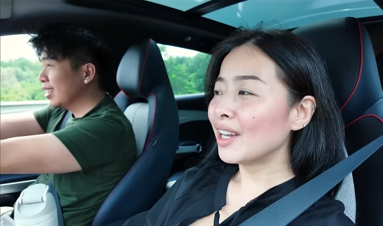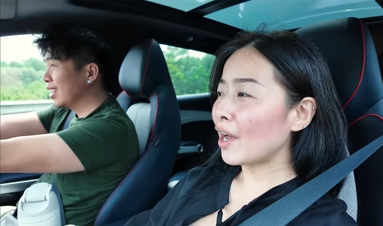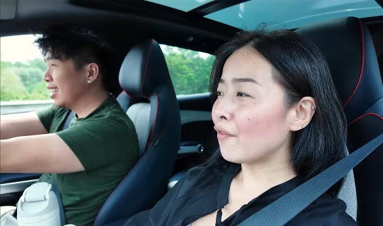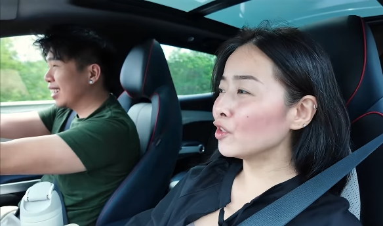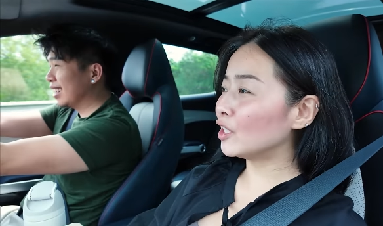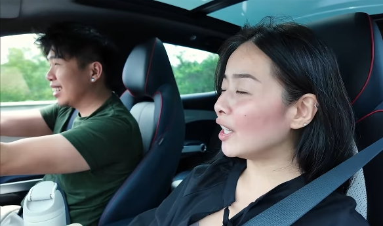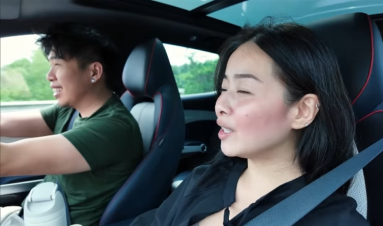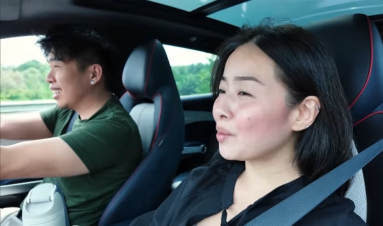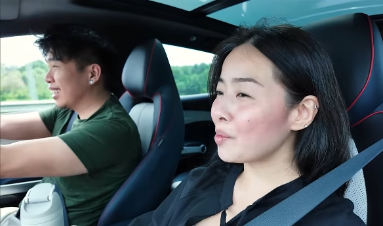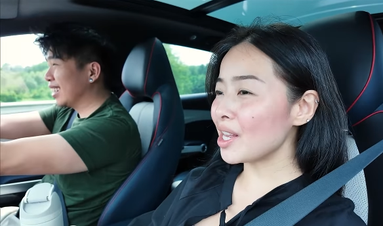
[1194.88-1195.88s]
Speaker 1: I feel that
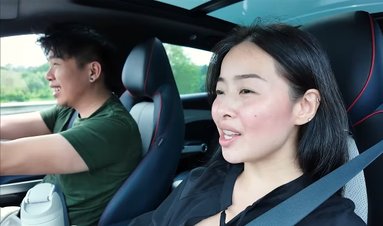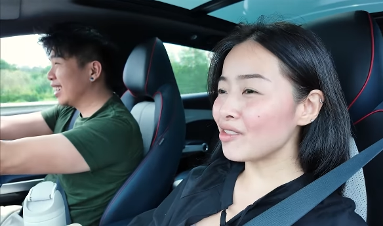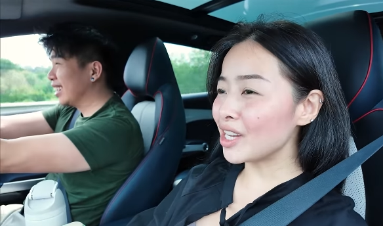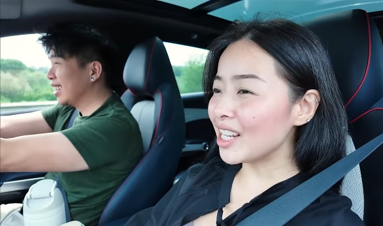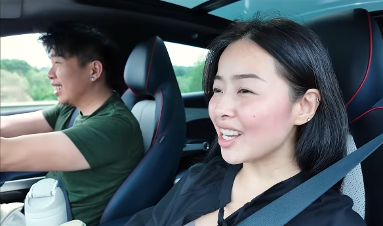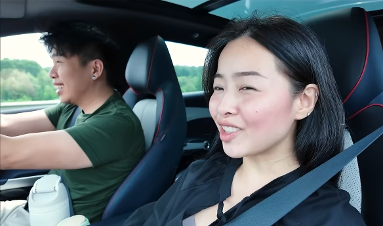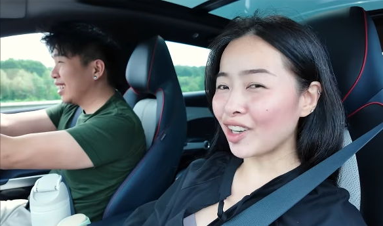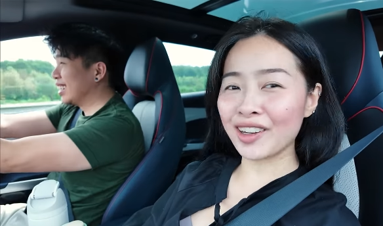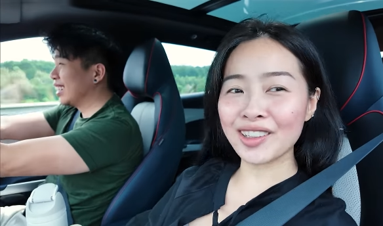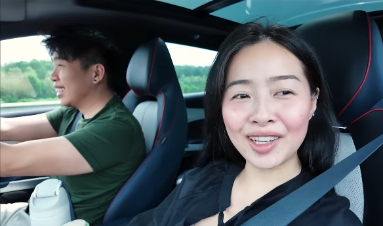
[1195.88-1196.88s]
we really
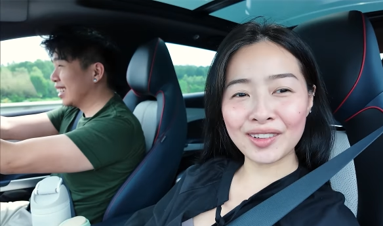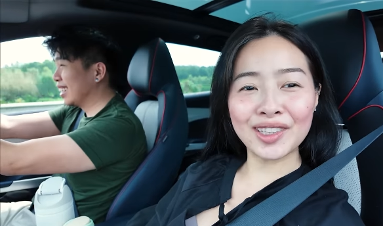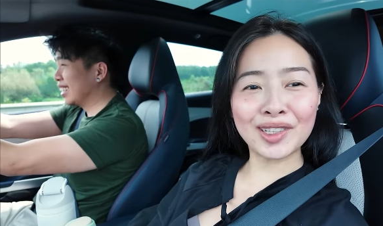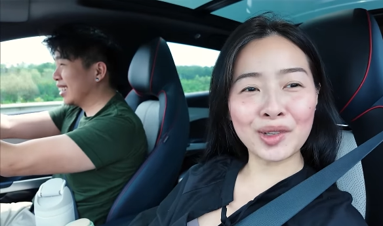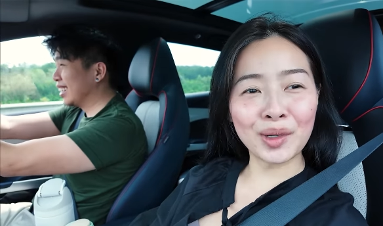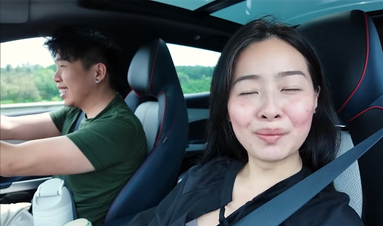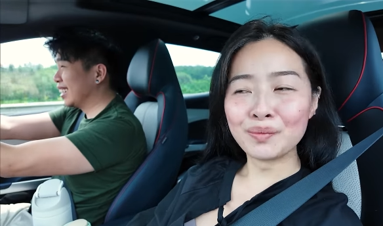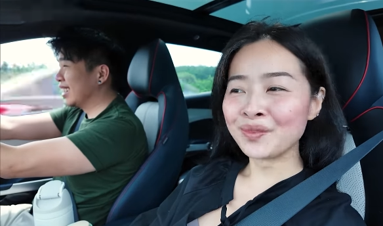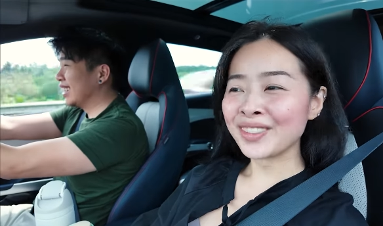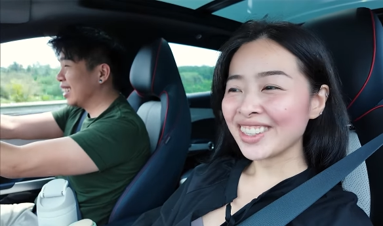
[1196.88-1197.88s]
enjoyed ourselves this trip,
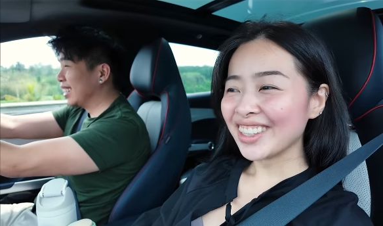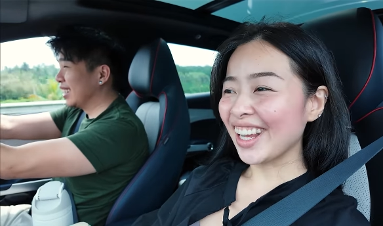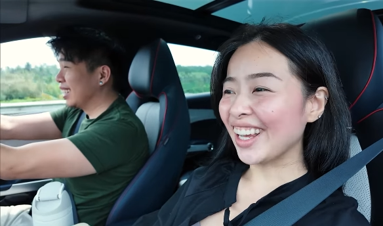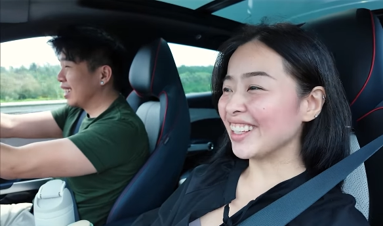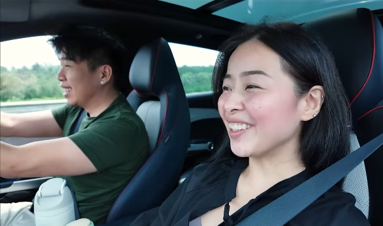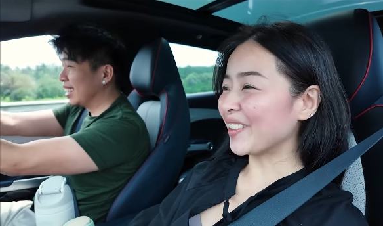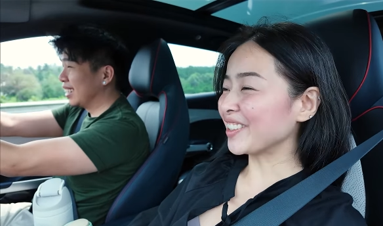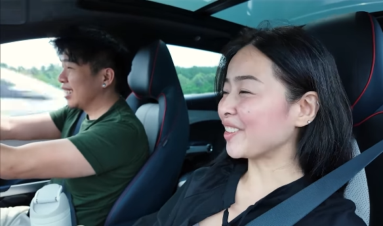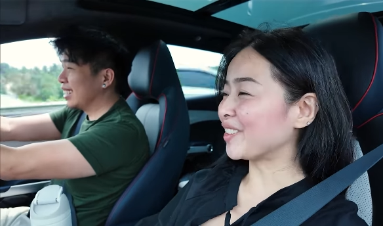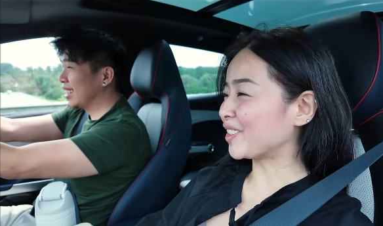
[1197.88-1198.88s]
and it
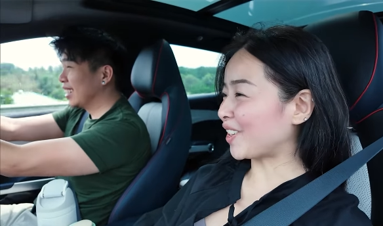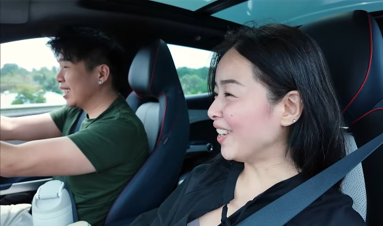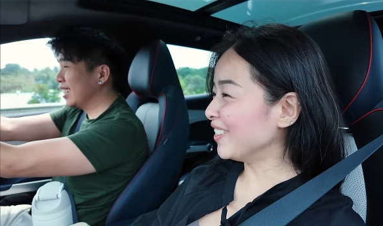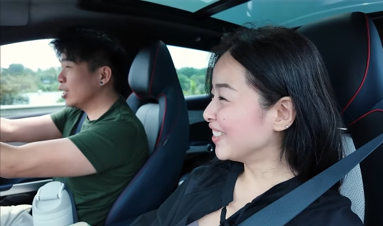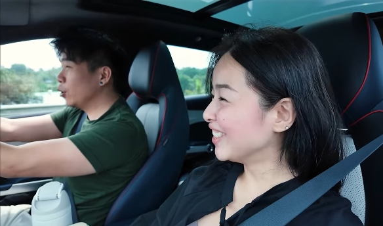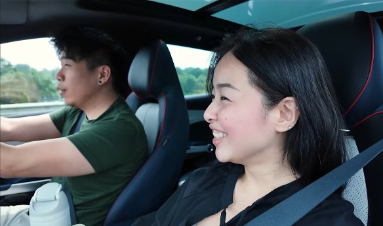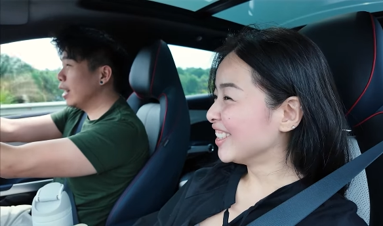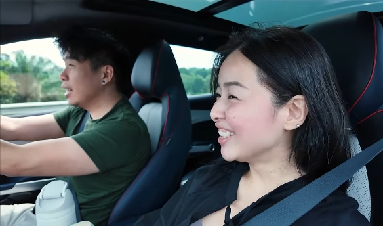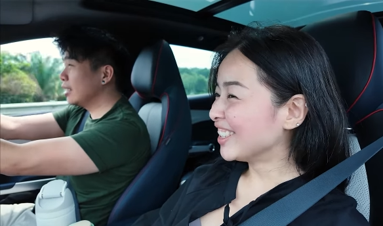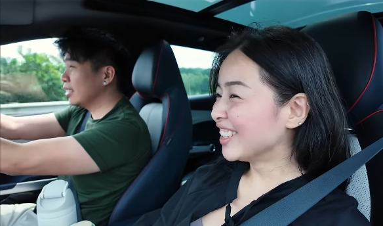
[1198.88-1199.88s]
was a good drive. It's whole
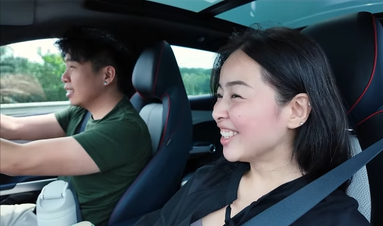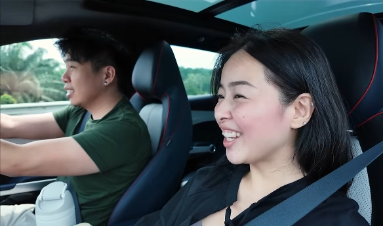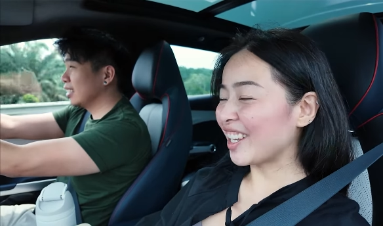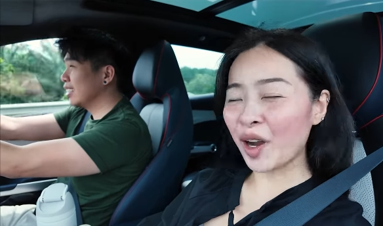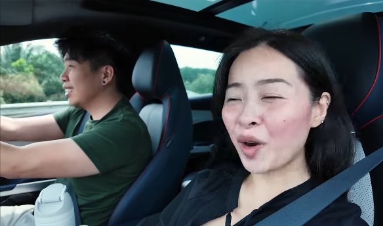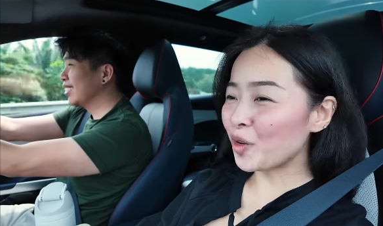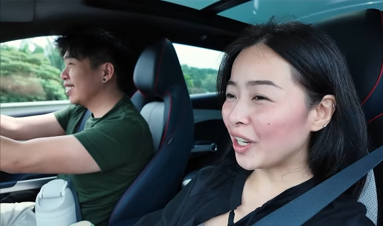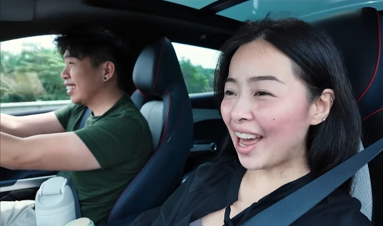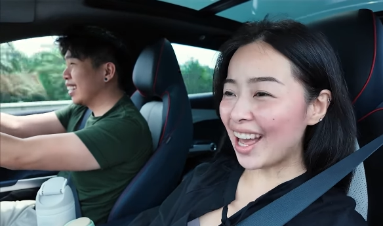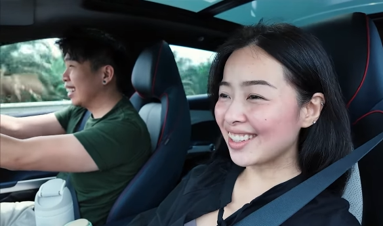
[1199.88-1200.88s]
relaxed. It's whole
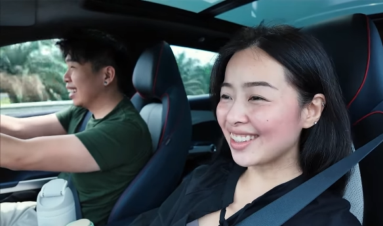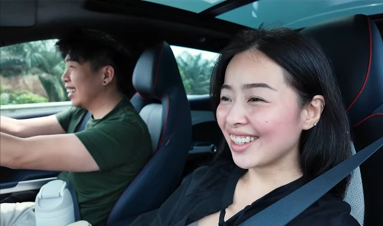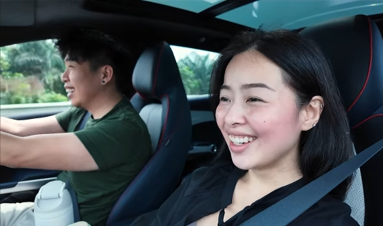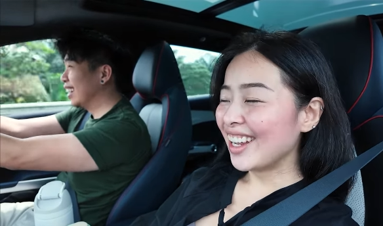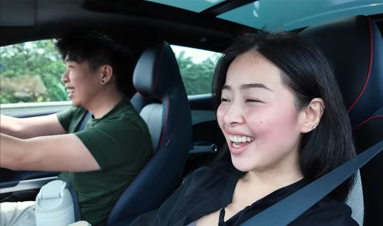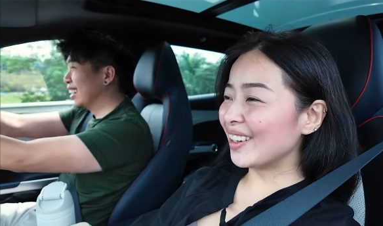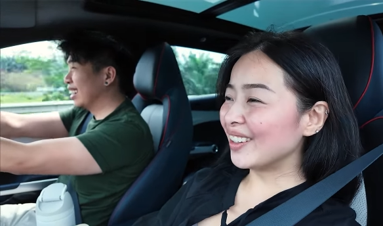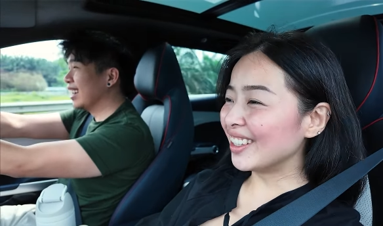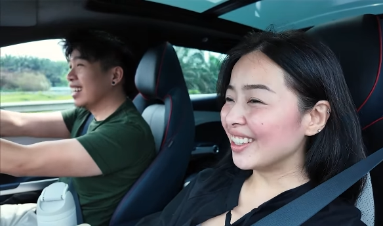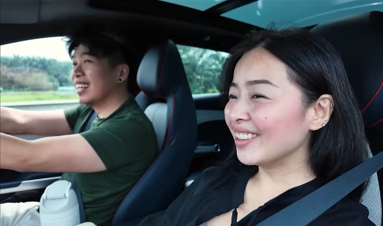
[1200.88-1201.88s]
relaxed,
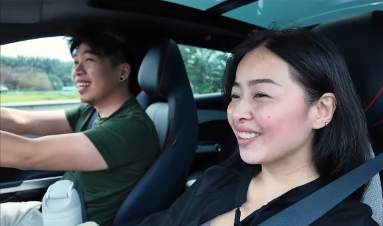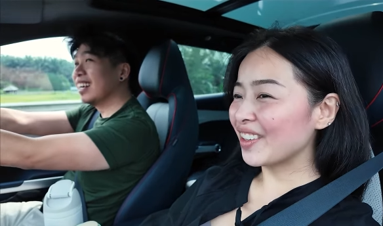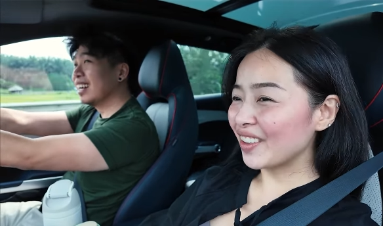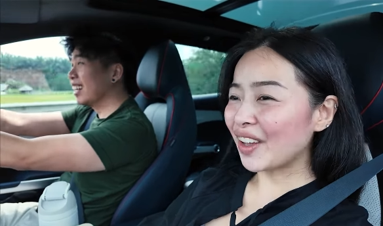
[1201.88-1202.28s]
and we will